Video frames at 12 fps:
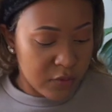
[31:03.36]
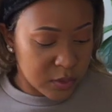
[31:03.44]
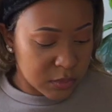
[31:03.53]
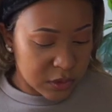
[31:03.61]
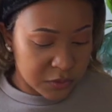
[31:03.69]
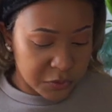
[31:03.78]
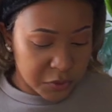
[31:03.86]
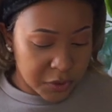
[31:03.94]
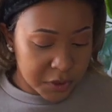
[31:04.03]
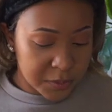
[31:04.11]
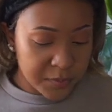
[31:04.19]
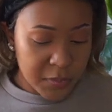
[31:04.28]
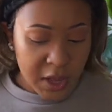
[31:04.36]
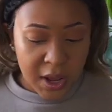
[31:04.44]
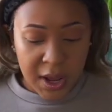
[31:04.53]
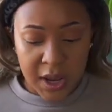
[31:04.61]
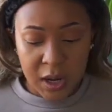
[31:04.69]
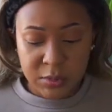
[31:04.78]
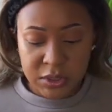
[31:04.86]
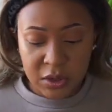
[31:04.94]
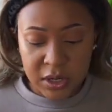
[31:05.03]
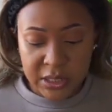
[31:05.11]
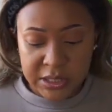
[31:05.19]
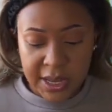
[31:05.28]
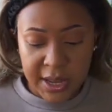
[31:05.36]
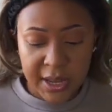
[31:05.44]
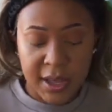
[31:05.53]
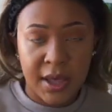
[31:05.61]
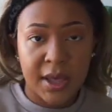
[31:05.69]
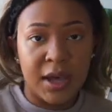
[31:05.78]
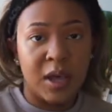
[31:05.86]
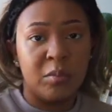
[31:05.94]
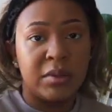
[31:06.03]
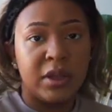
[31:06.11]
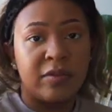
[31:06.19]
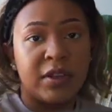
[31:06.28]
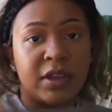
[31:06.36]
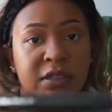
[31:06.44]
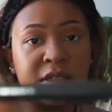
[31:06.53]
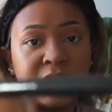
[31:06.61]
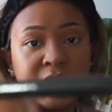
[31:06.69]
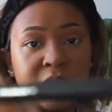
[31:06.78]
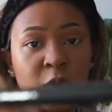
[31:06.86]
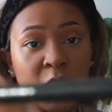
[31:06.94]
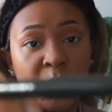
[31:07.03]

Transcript: from Sephora. And I'm just going to take a buffing concealer